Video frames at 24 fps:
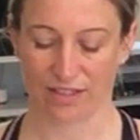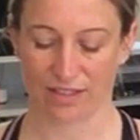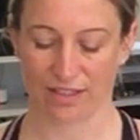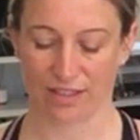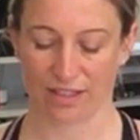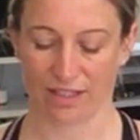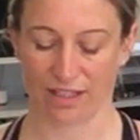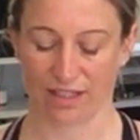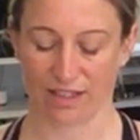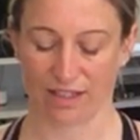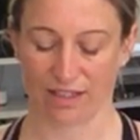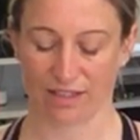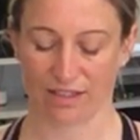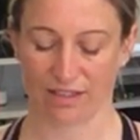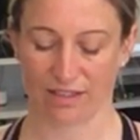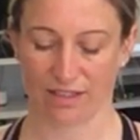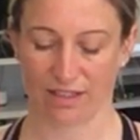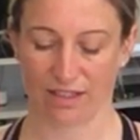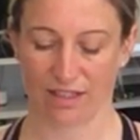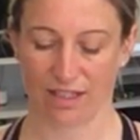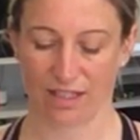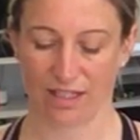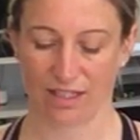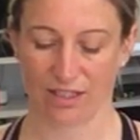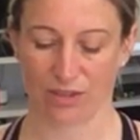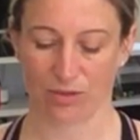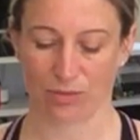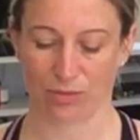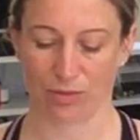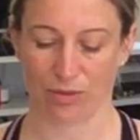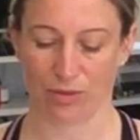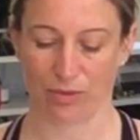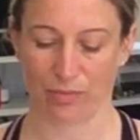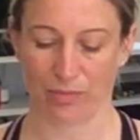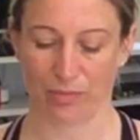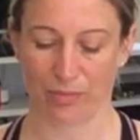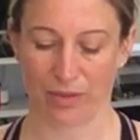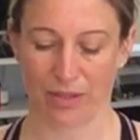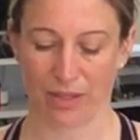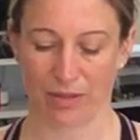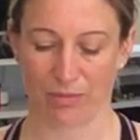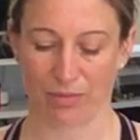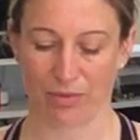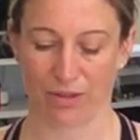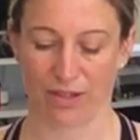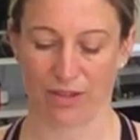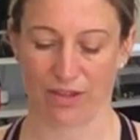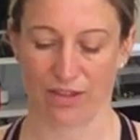6. Last one, big
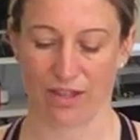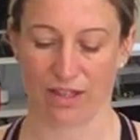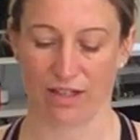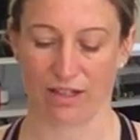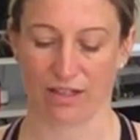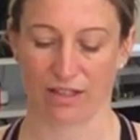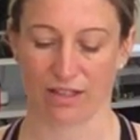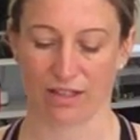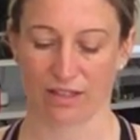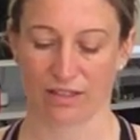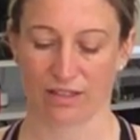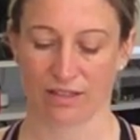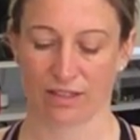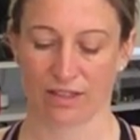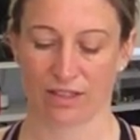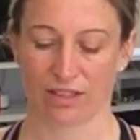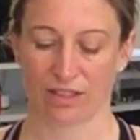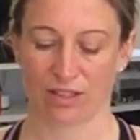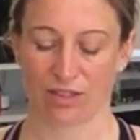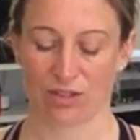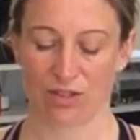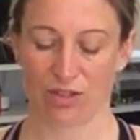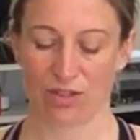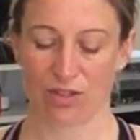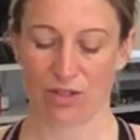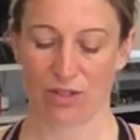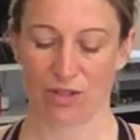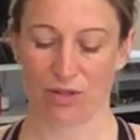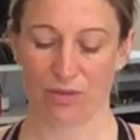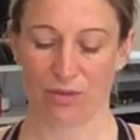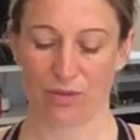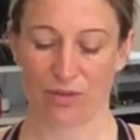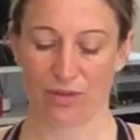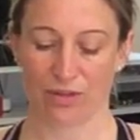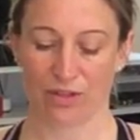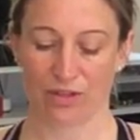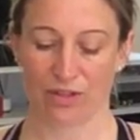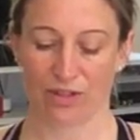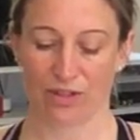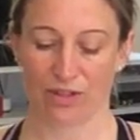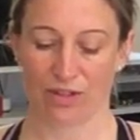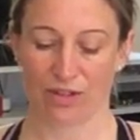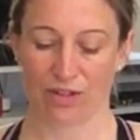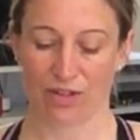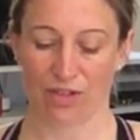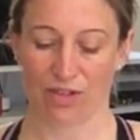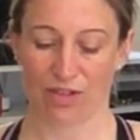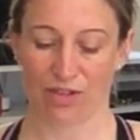breath in. 2,
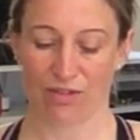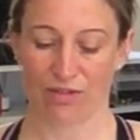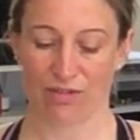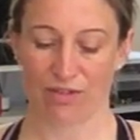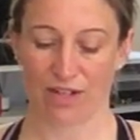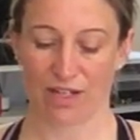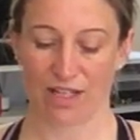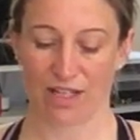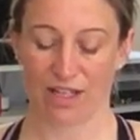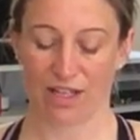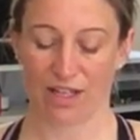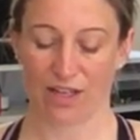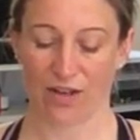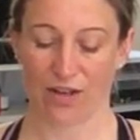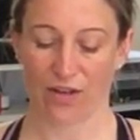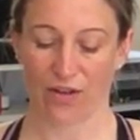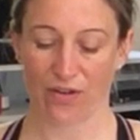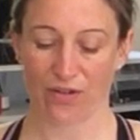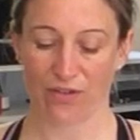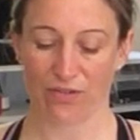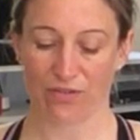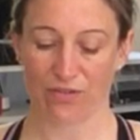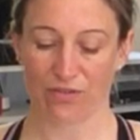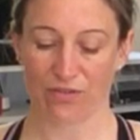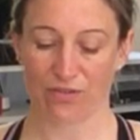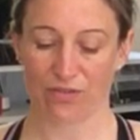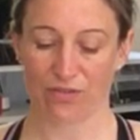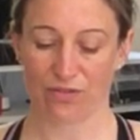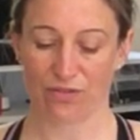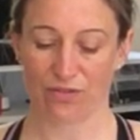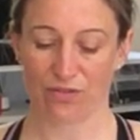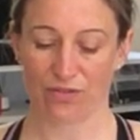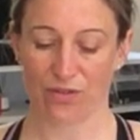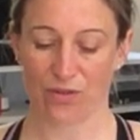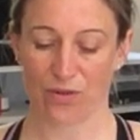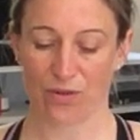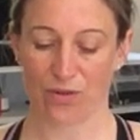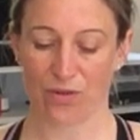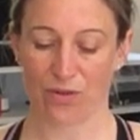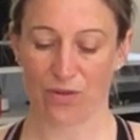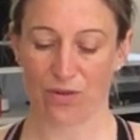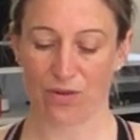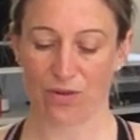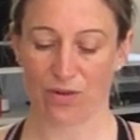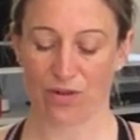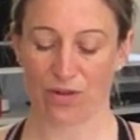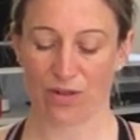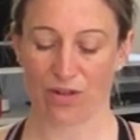3, 4,
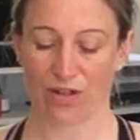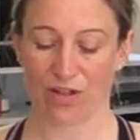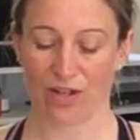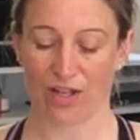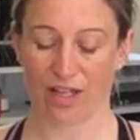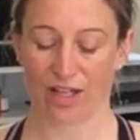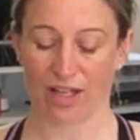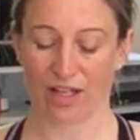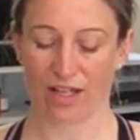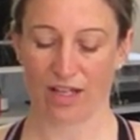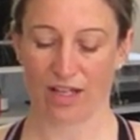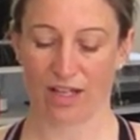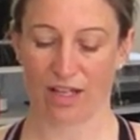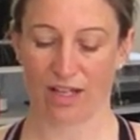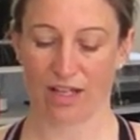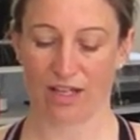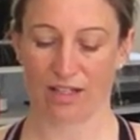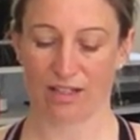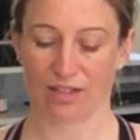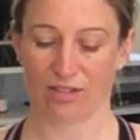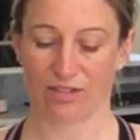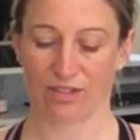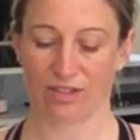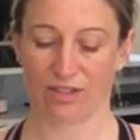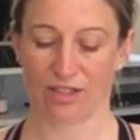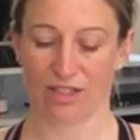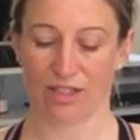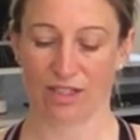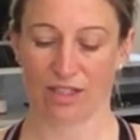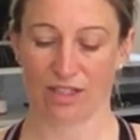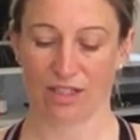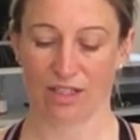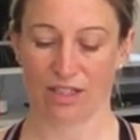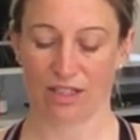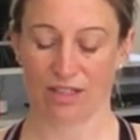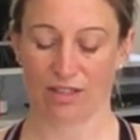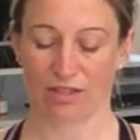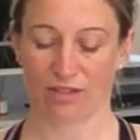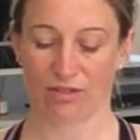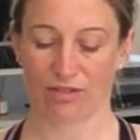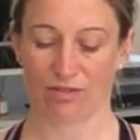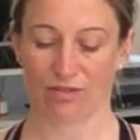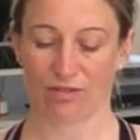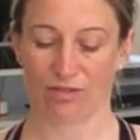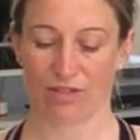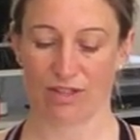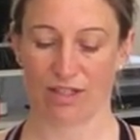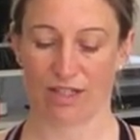and
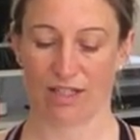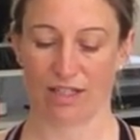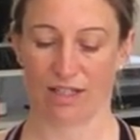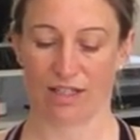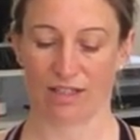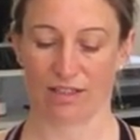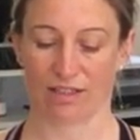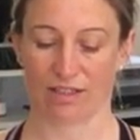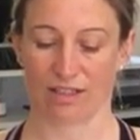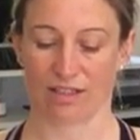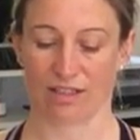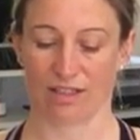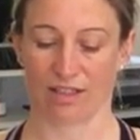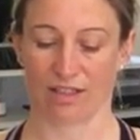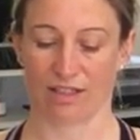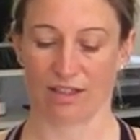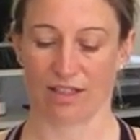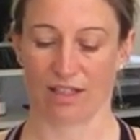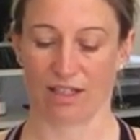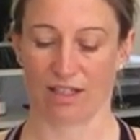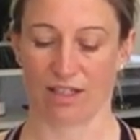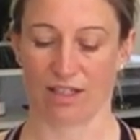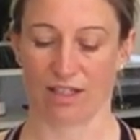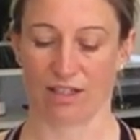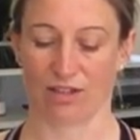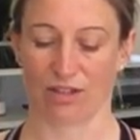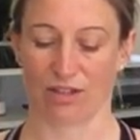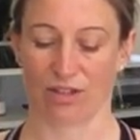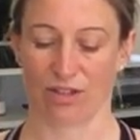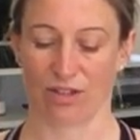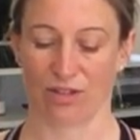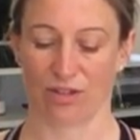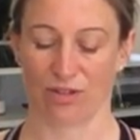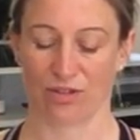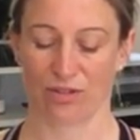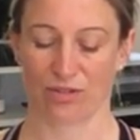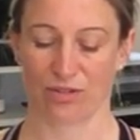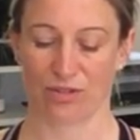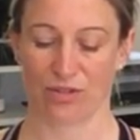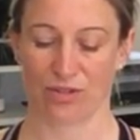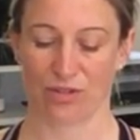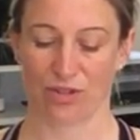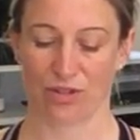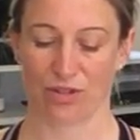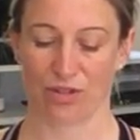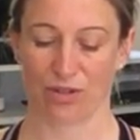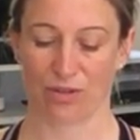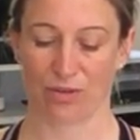relaxing, letting that air go.
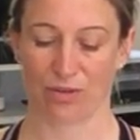2,